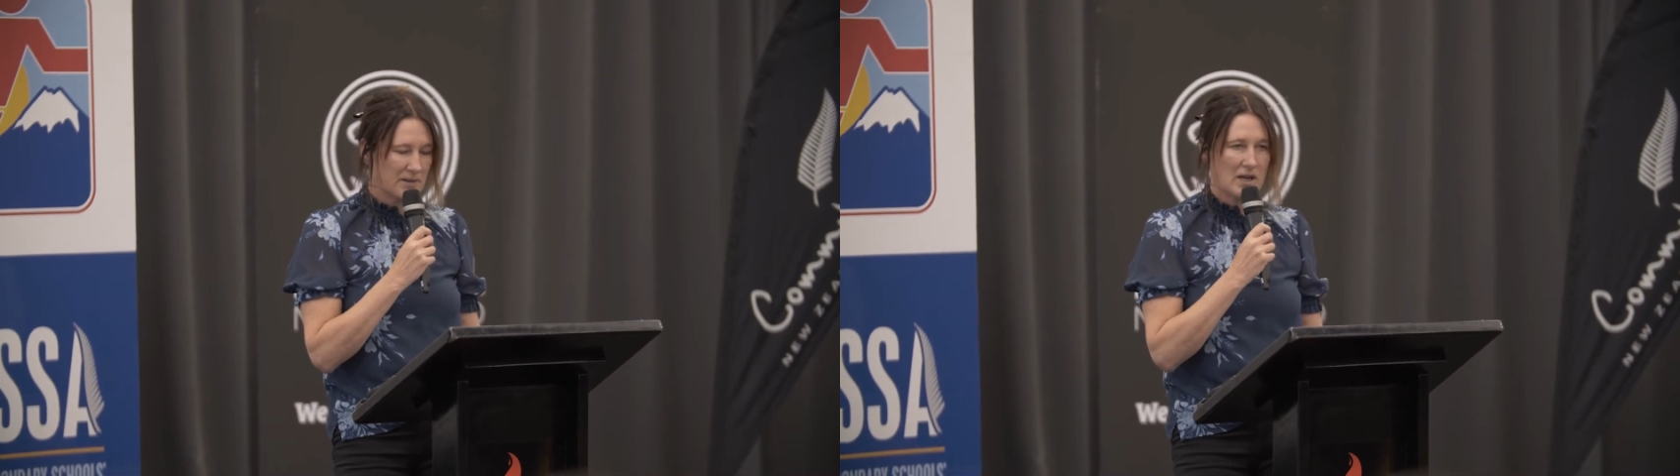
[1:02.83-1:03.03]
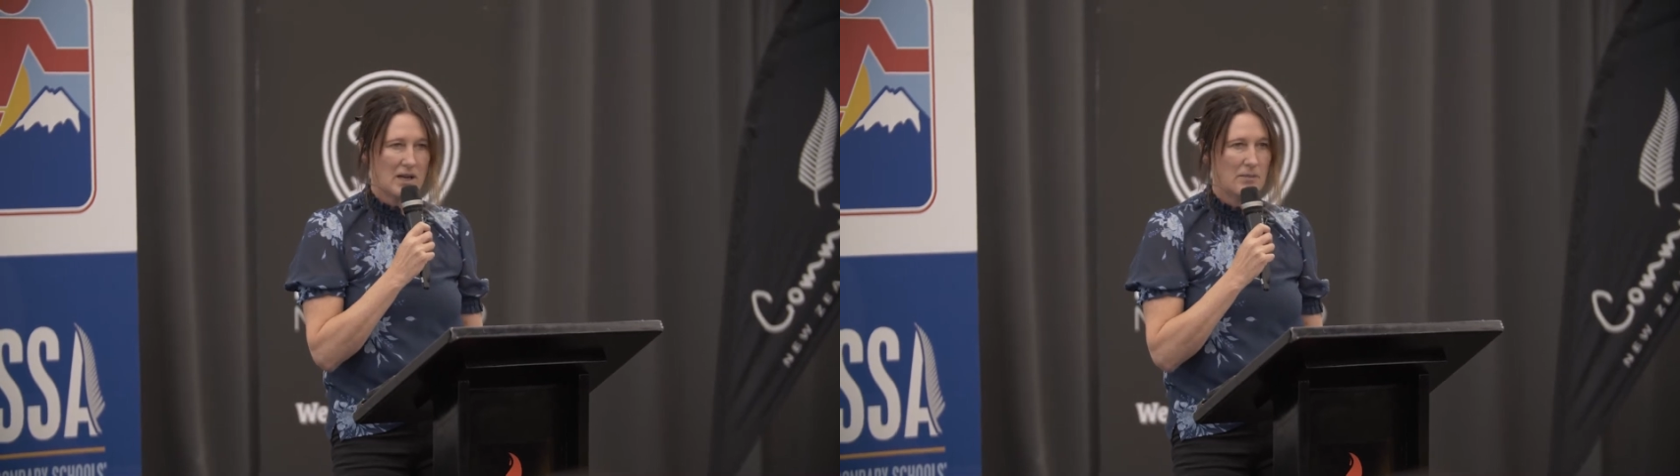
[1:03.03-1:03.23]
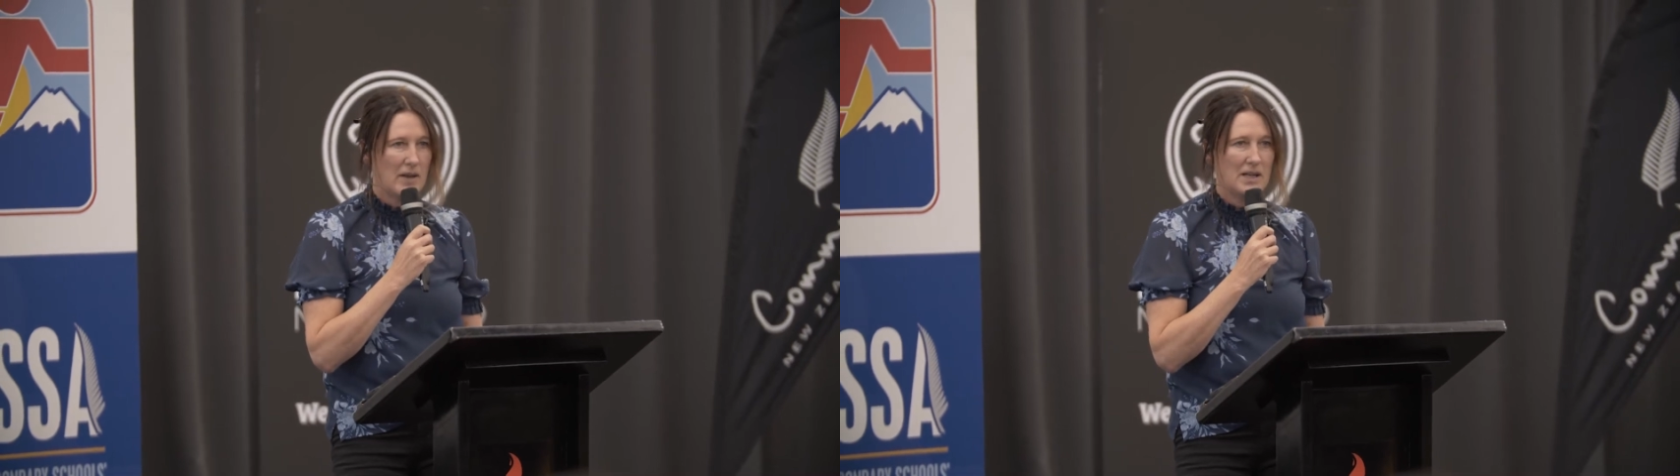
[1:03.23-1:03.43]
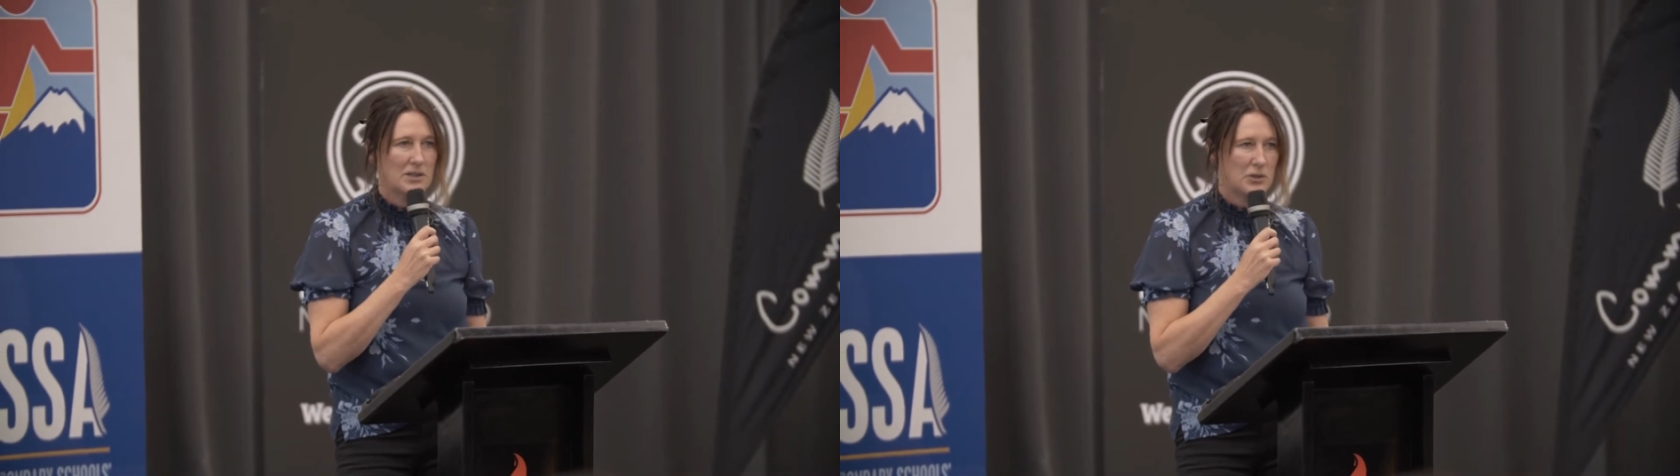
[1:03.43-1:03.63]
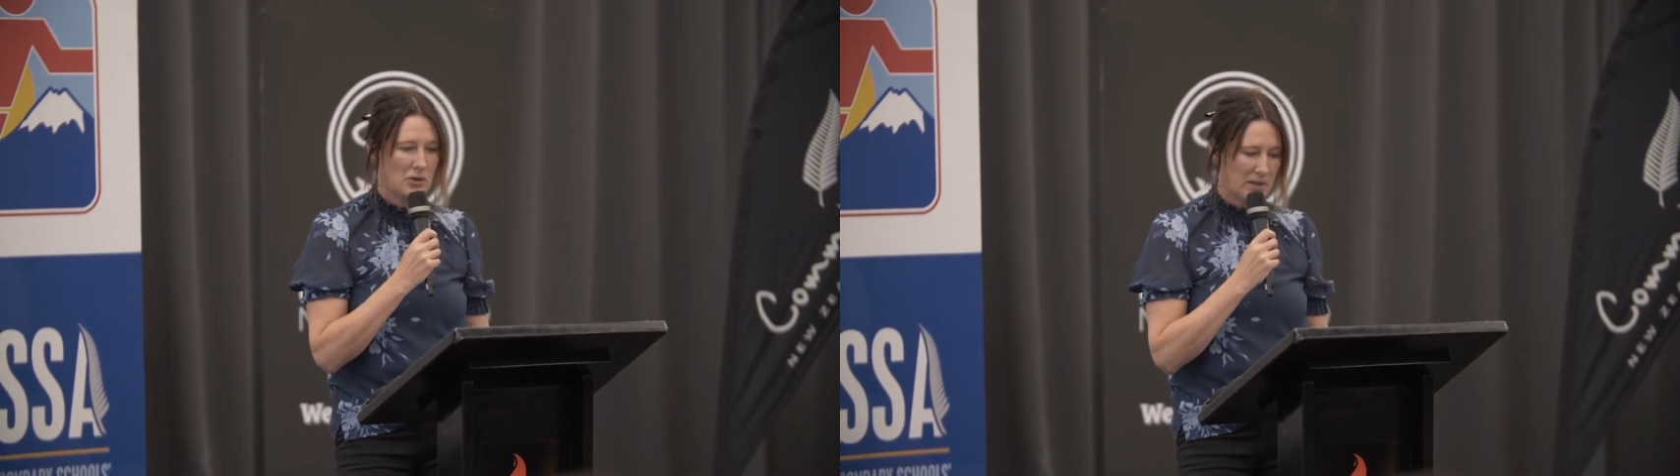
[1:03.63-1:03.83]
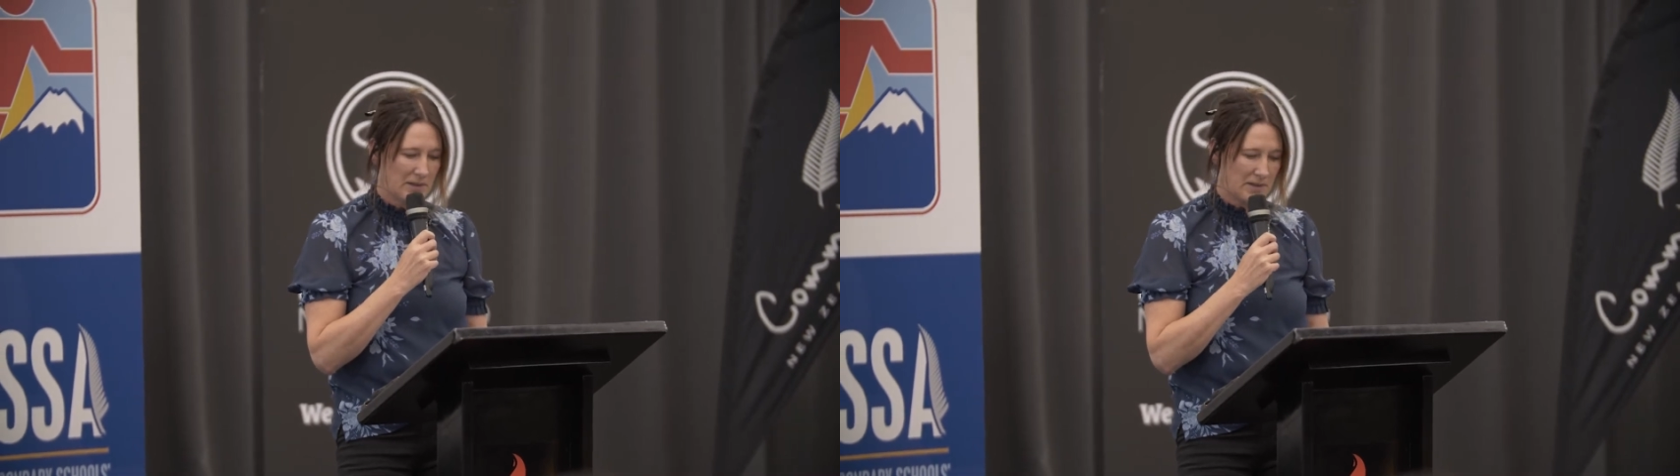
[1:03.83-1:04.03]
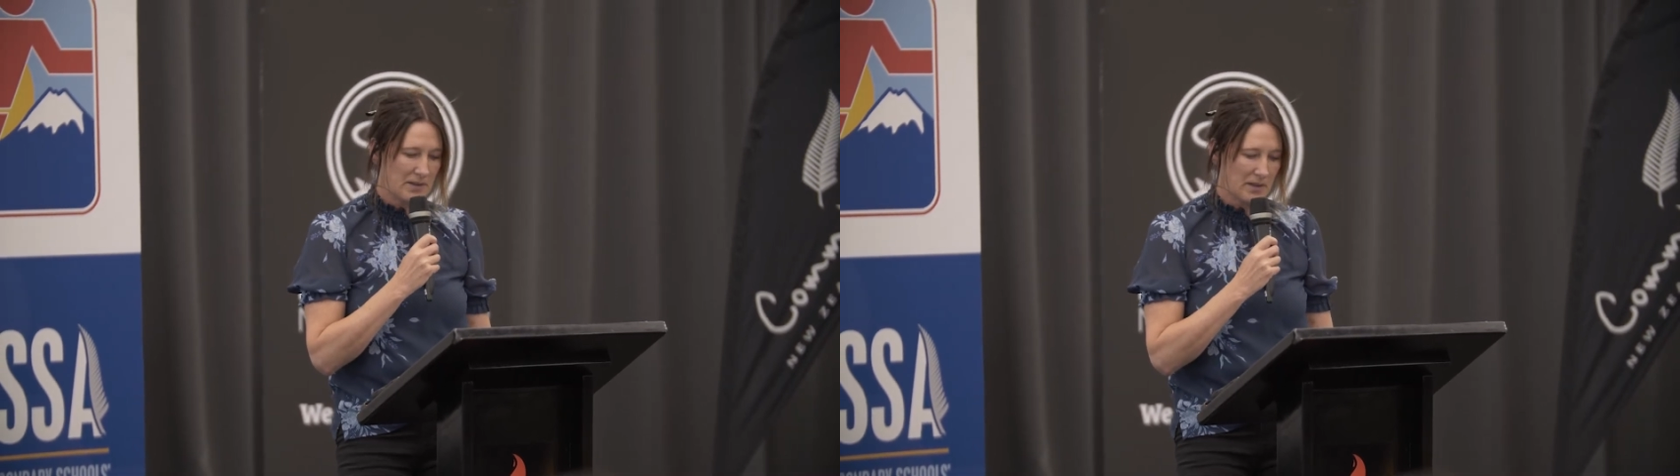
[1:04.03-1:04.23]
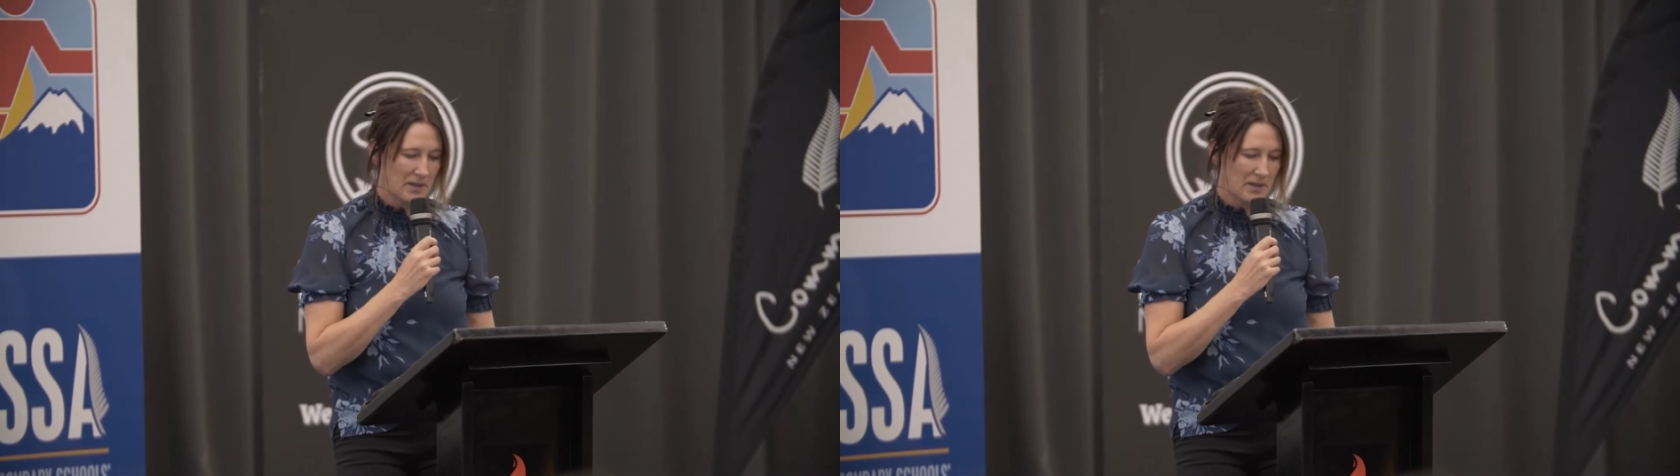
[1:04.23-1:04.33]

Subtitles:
and students